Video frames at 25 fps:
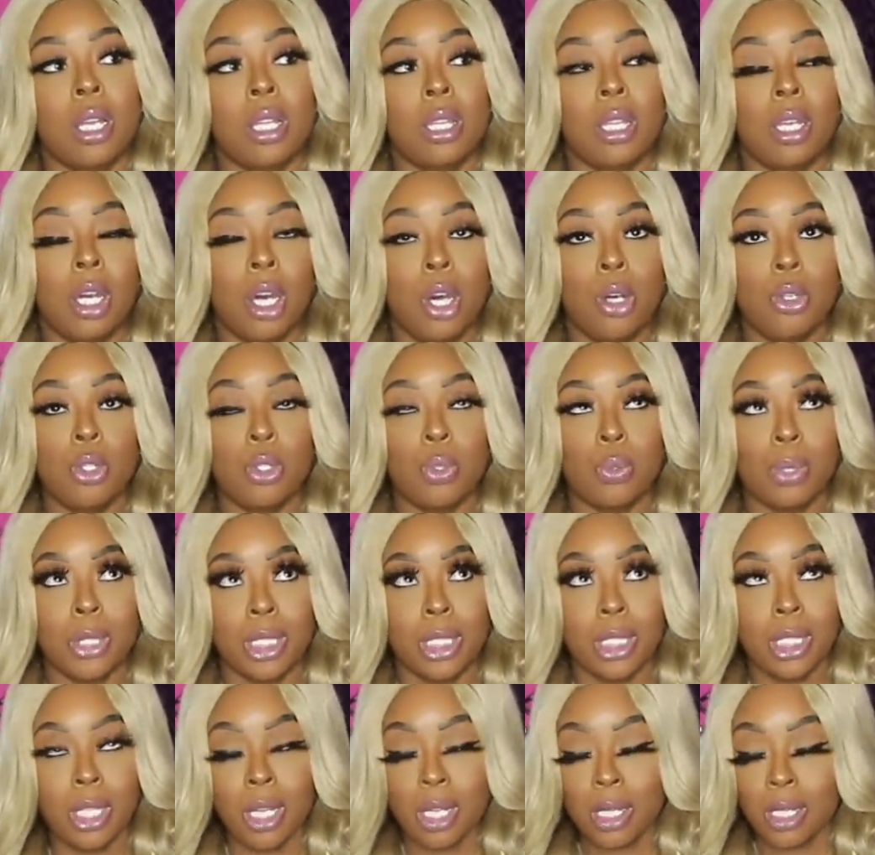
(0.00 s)
The Coach
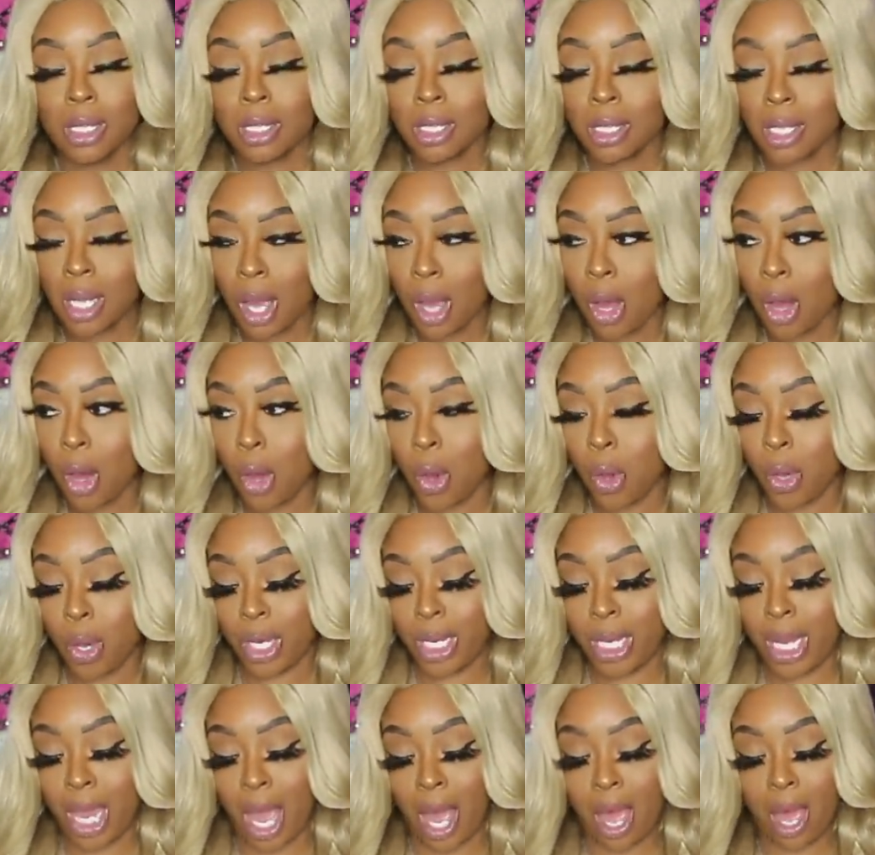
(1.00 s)
ones. So,
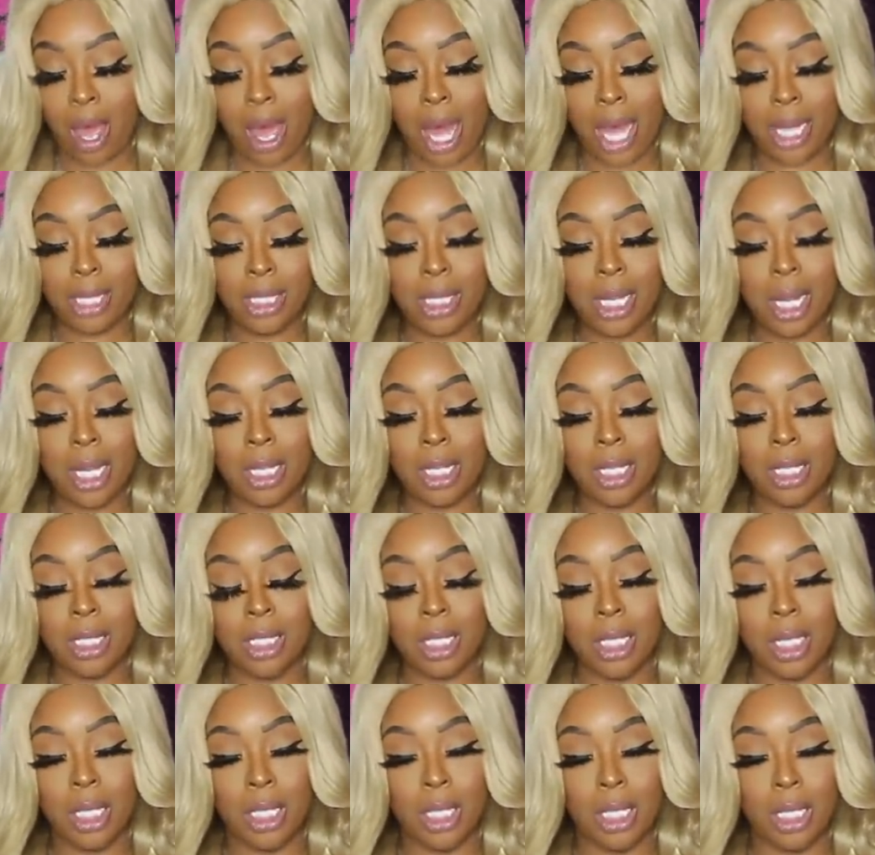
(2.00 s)
yeah, I saw
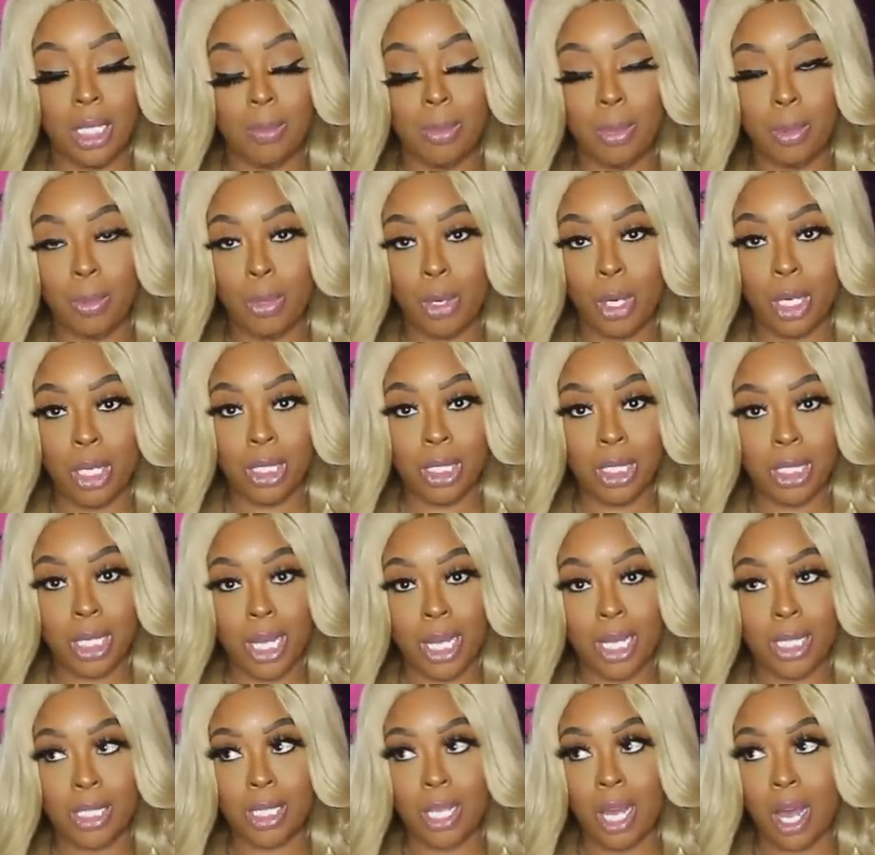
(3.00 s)
this in Neiman Marcus
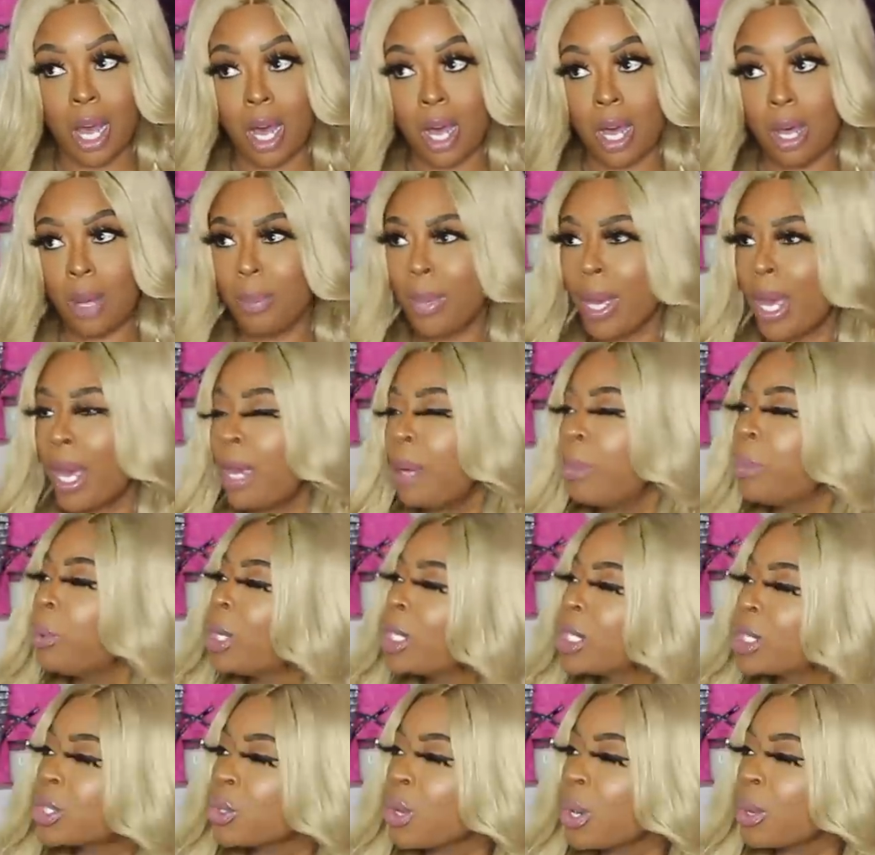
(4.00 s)
last call. Babe,
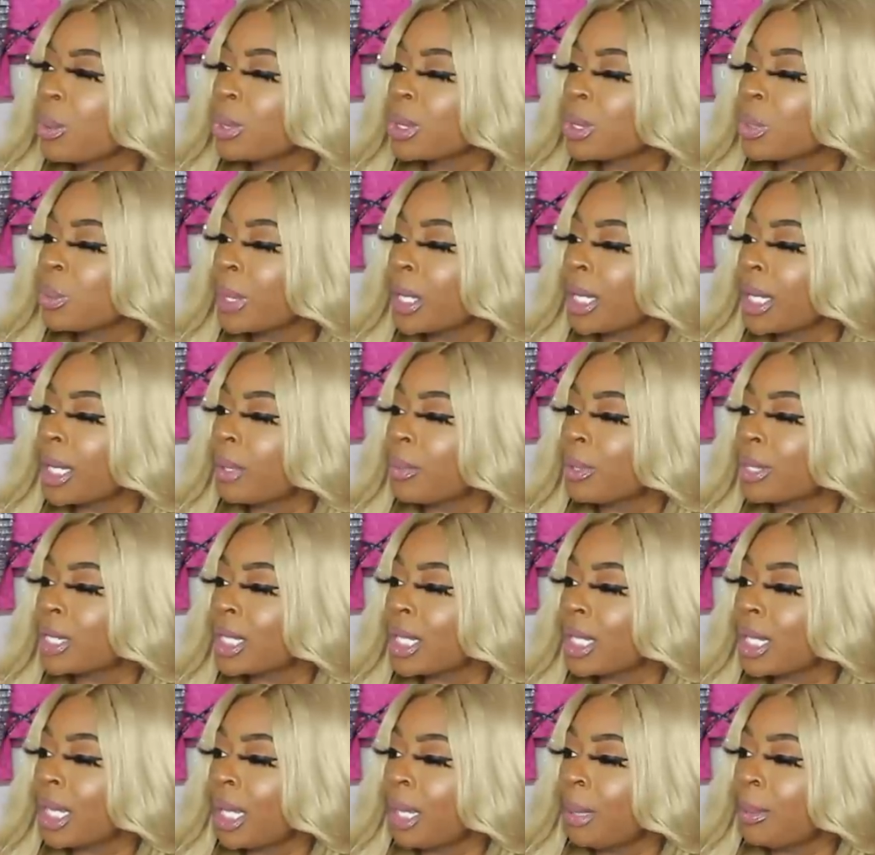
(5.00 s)
what store was we in? Was
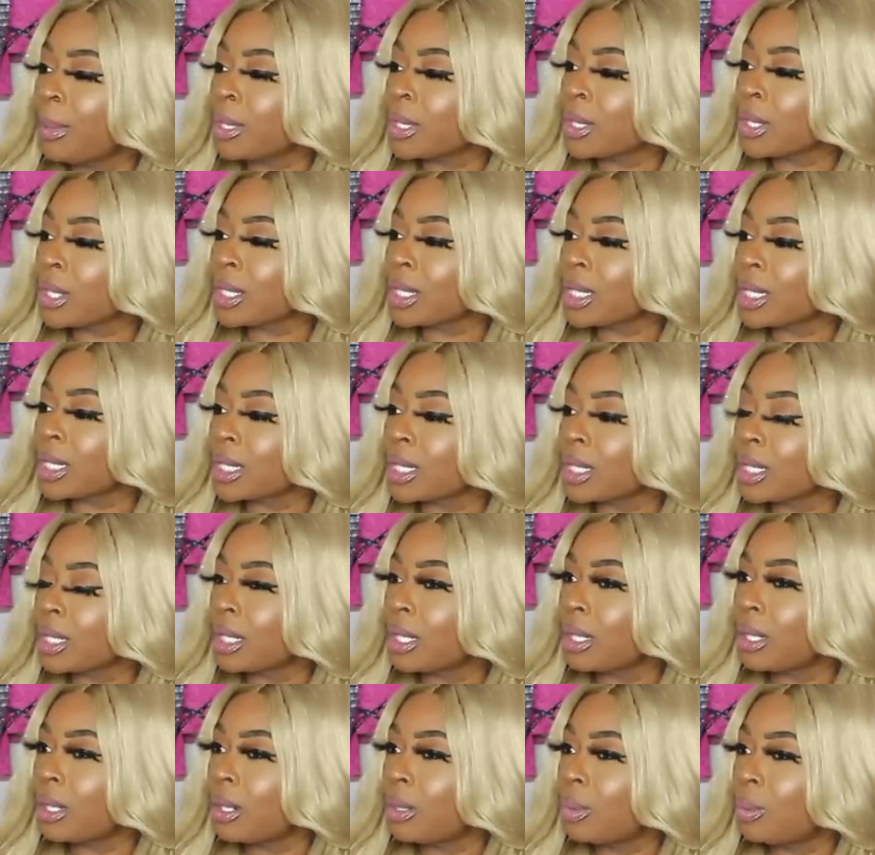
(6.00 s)
it Neiman's or
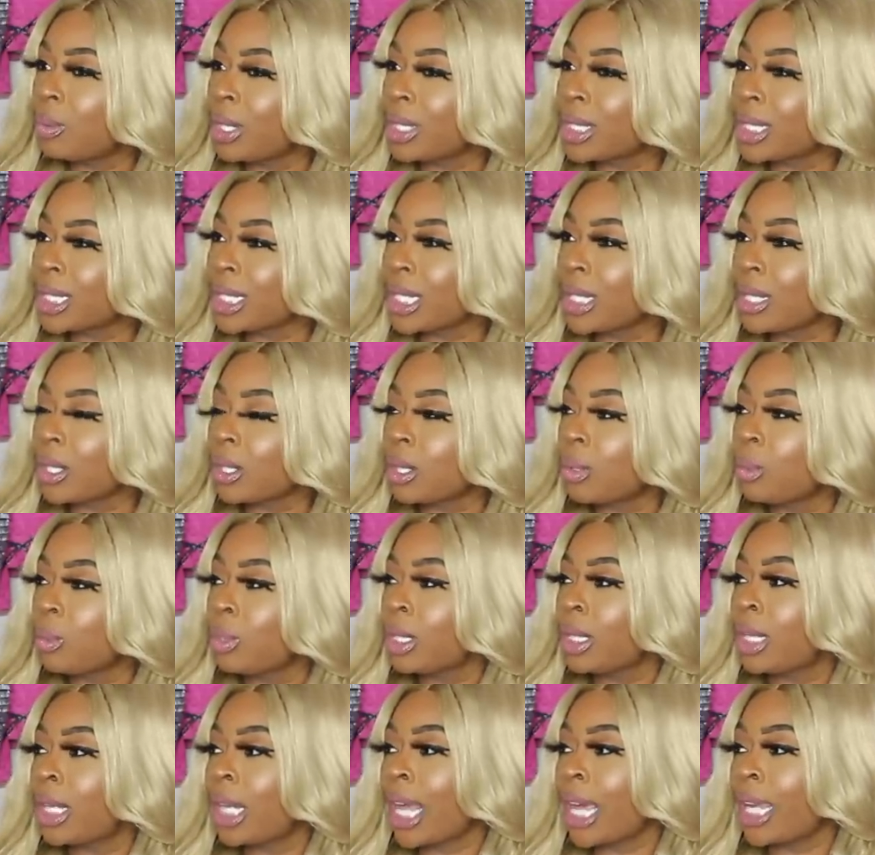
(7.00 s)
what's the,
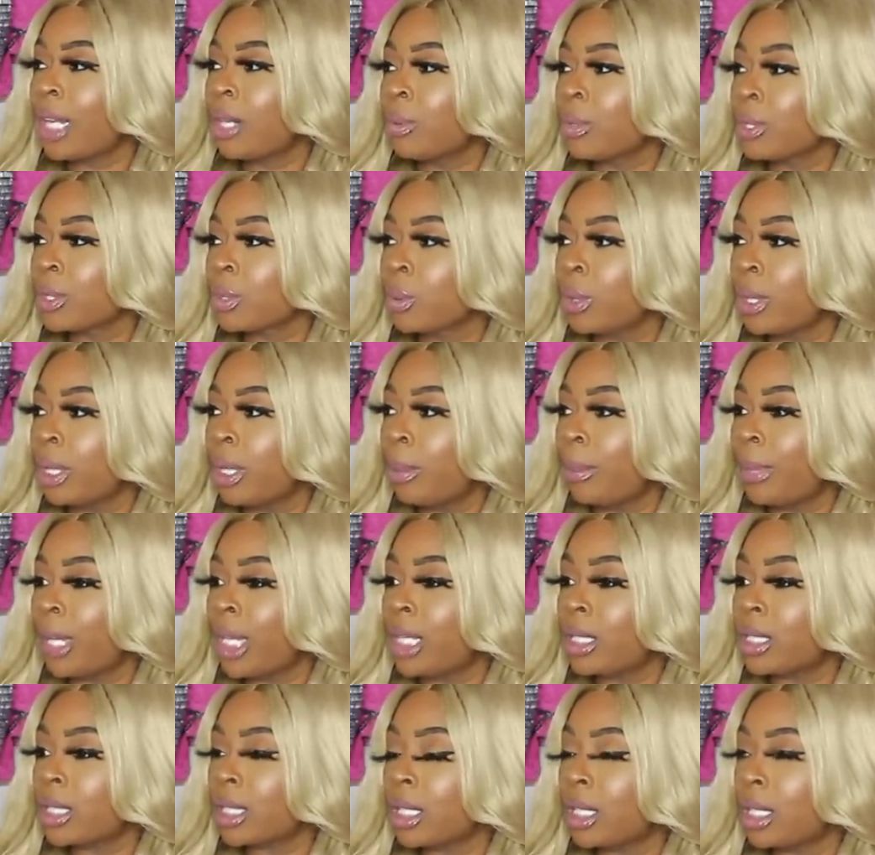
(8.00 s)
what the lady was real
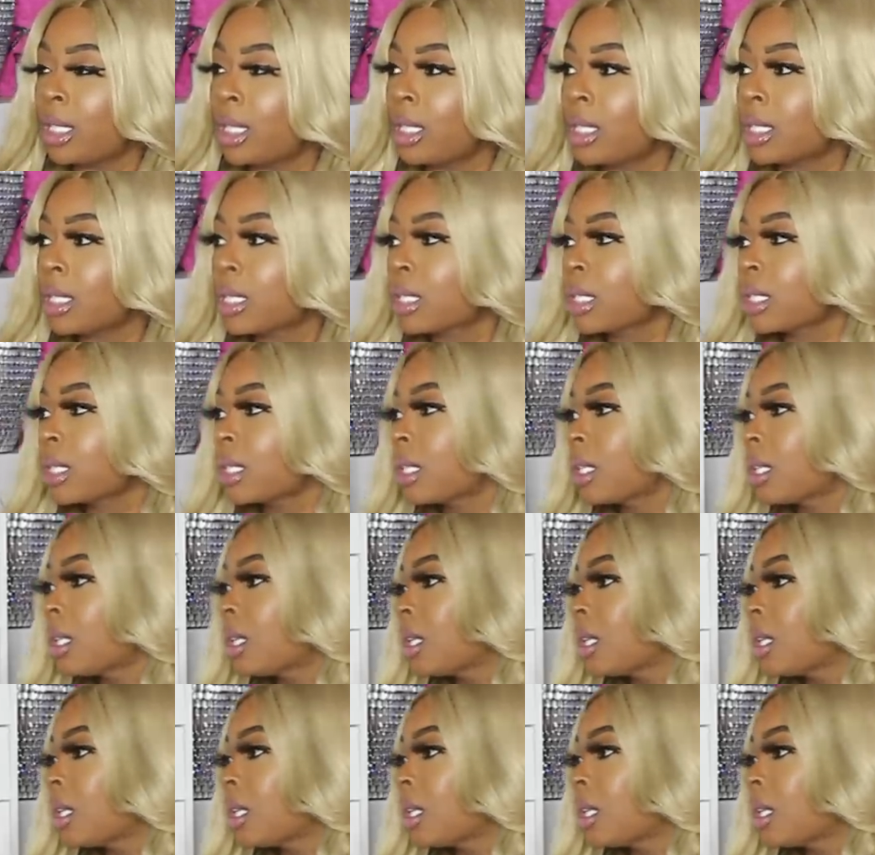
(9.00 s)
mean to us?